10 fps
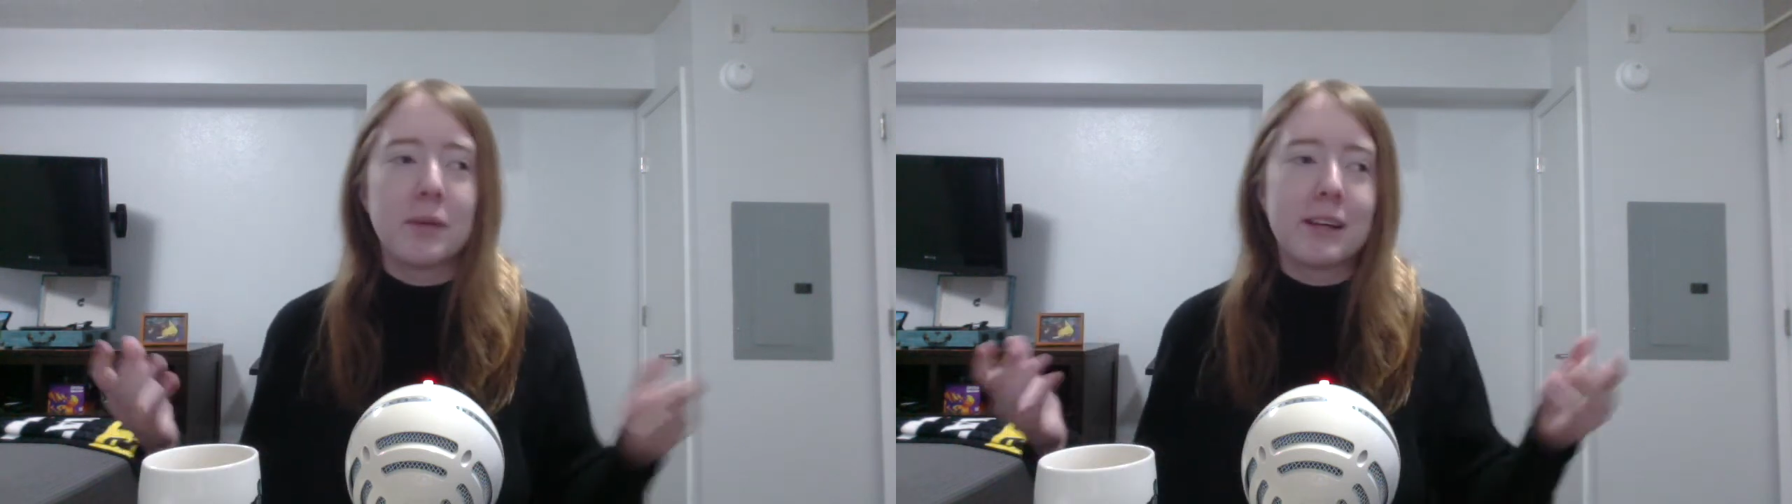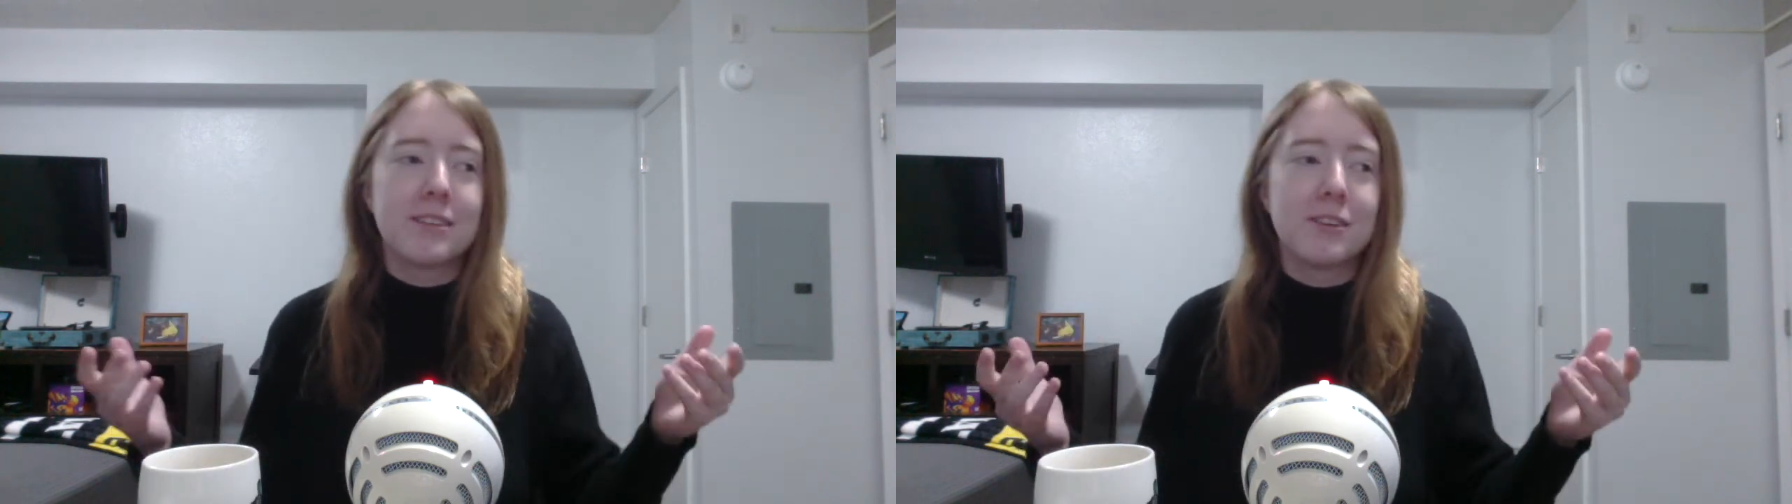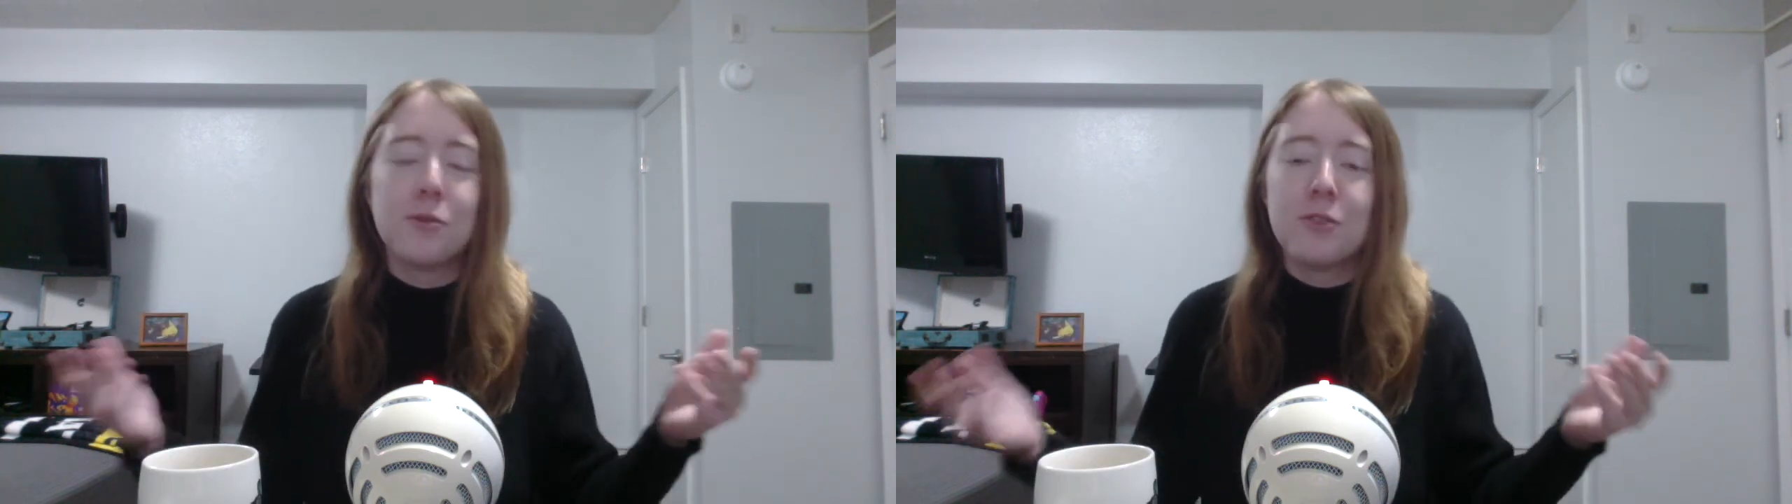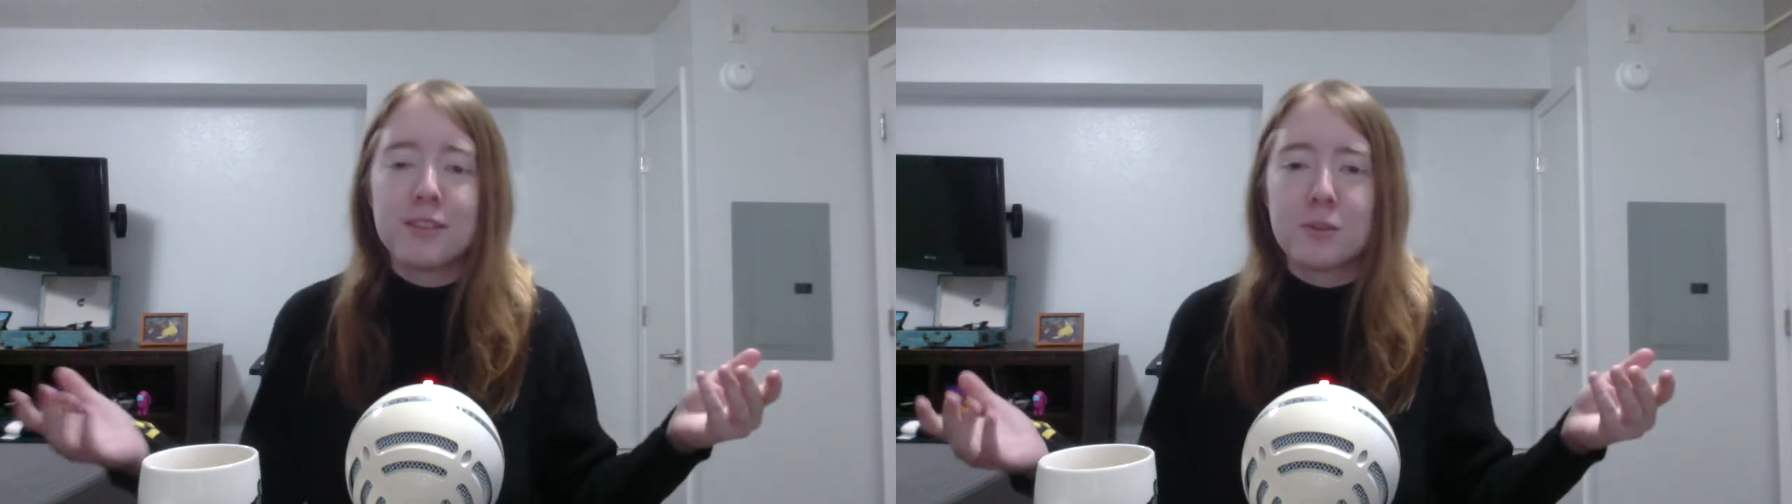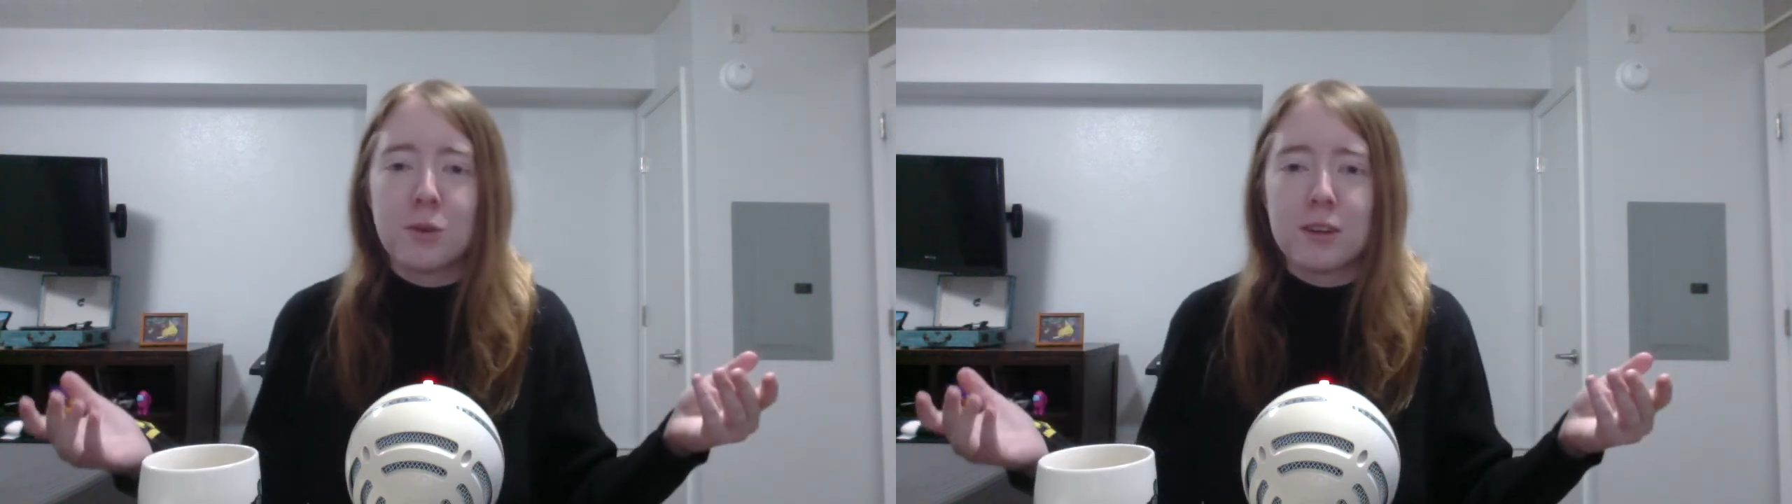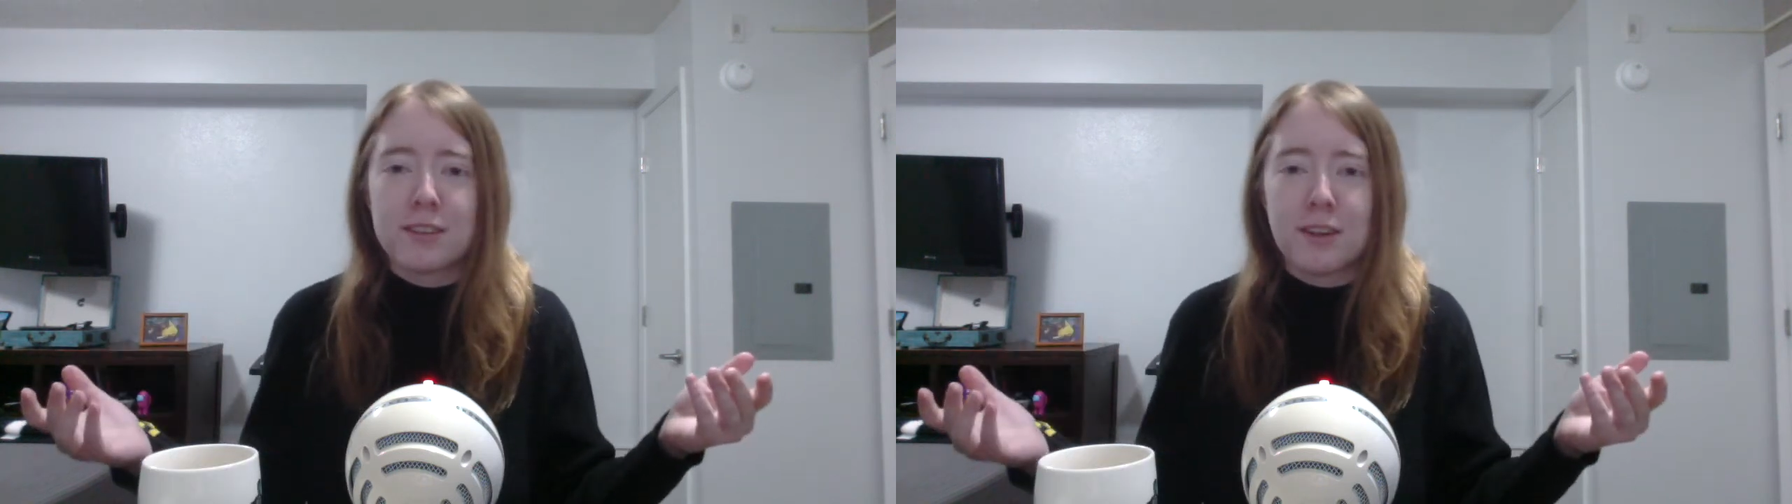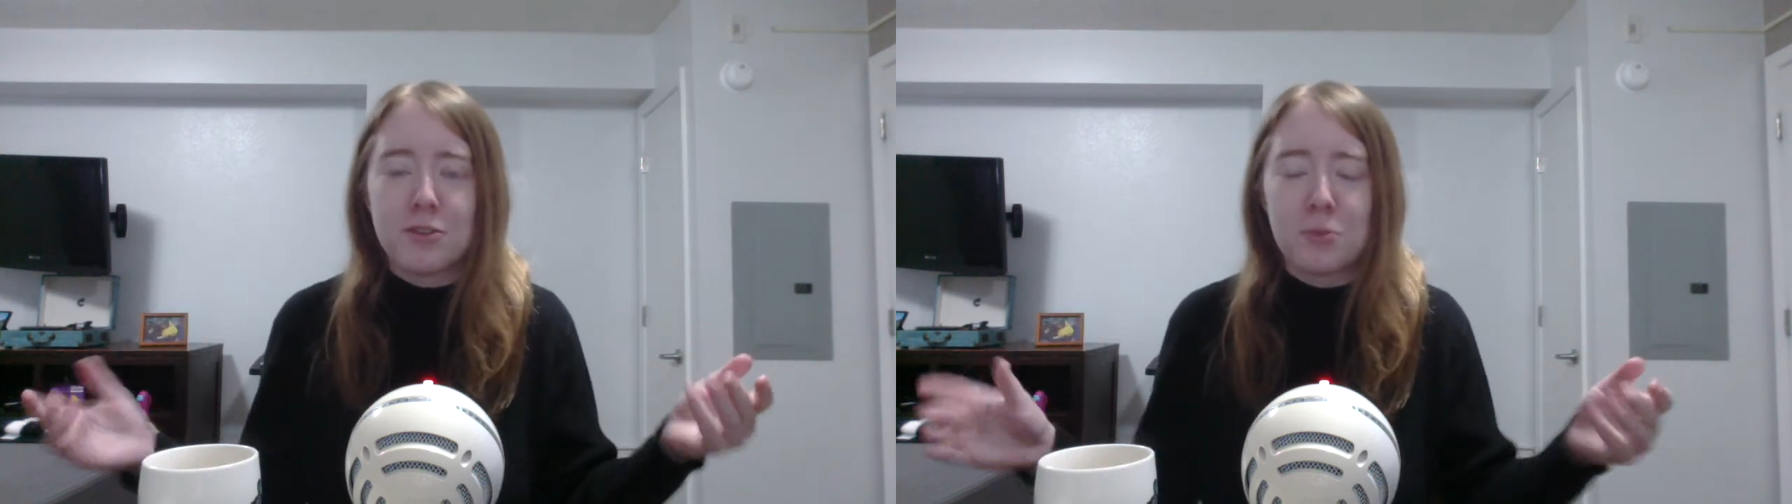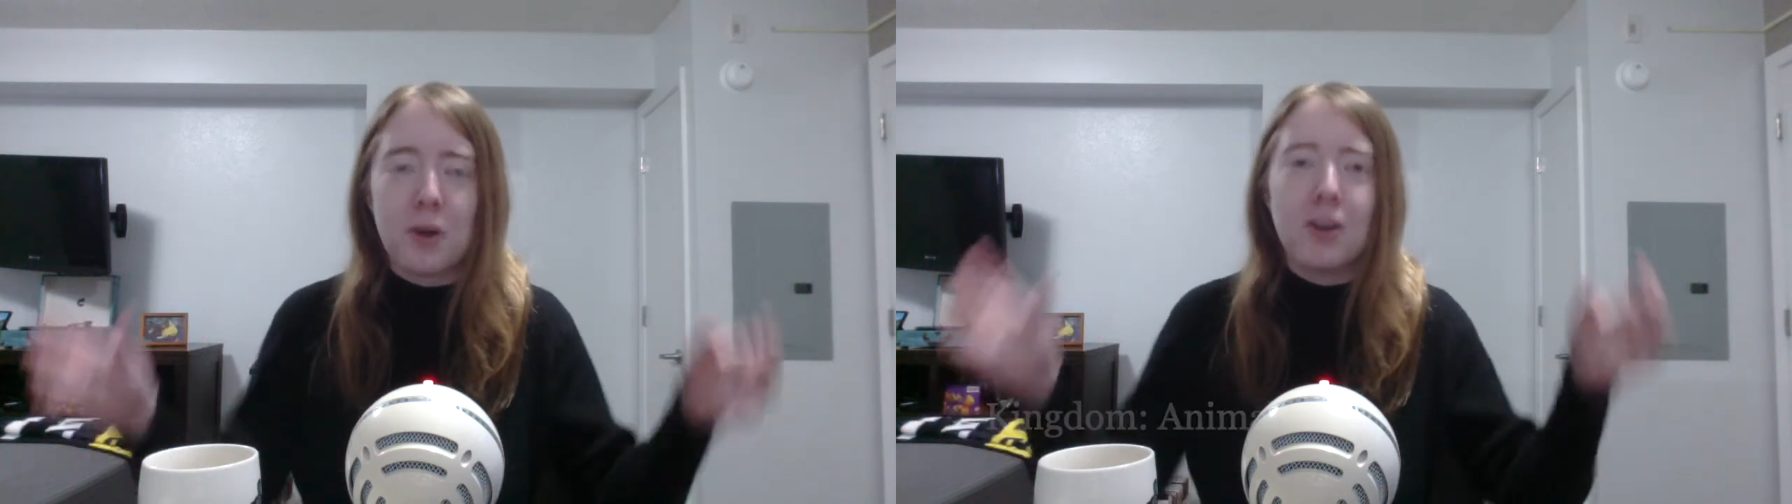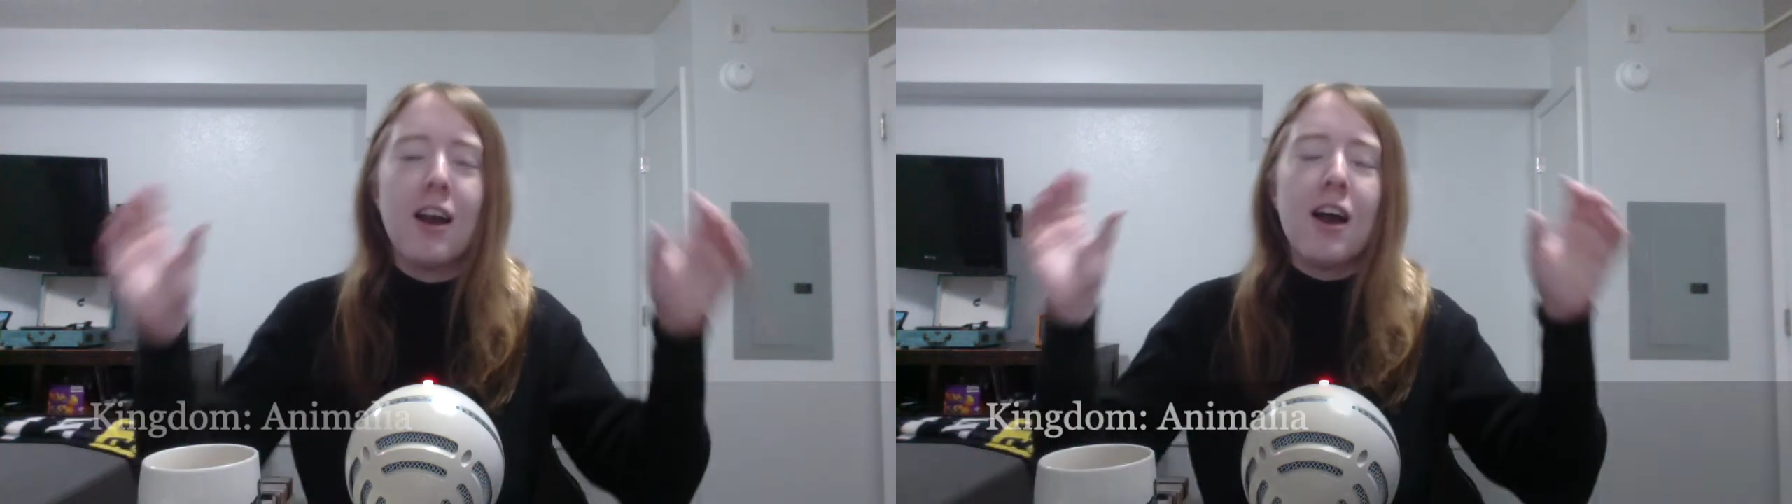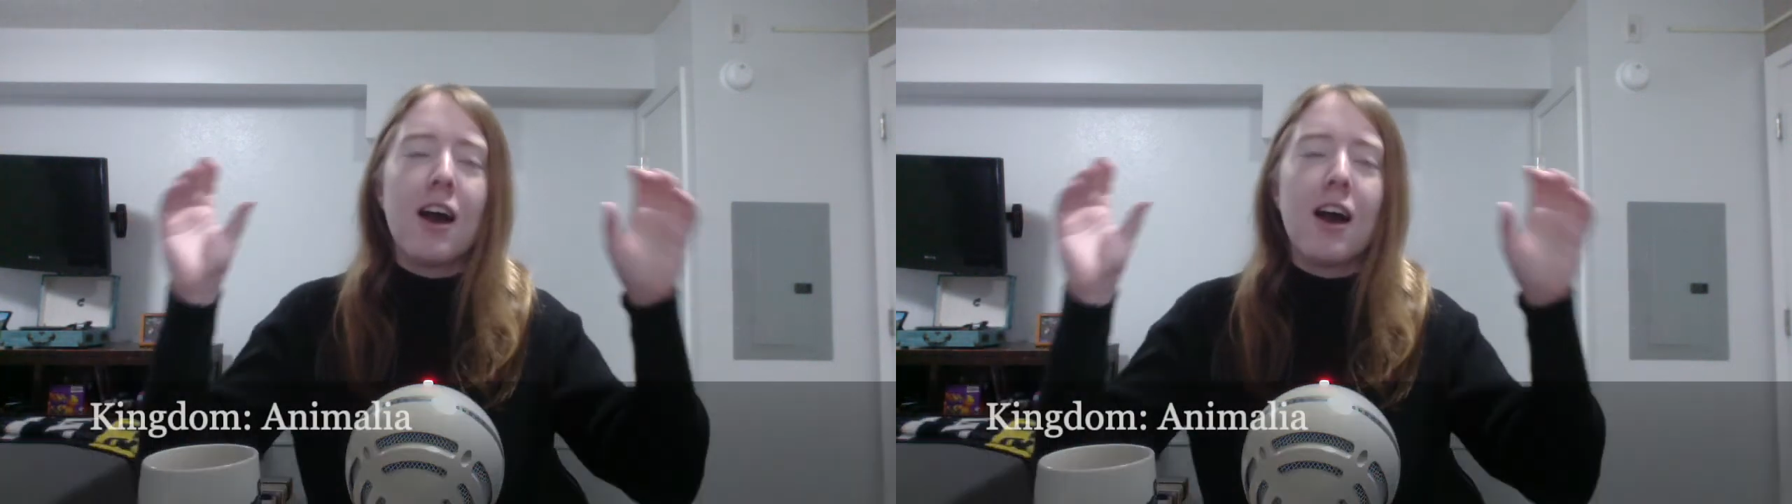because who doesn't want to sound smart?